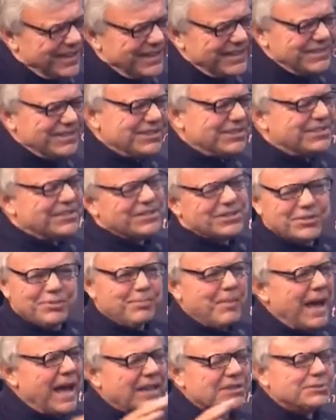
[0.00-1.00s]
it's yeah,
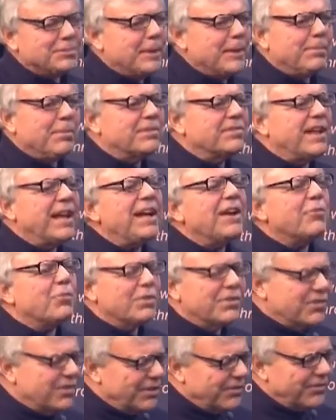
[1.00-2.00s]
smashed people down. We're,
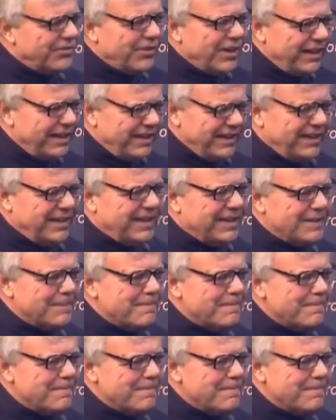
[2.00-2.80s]
we're still, still, fighting, fighting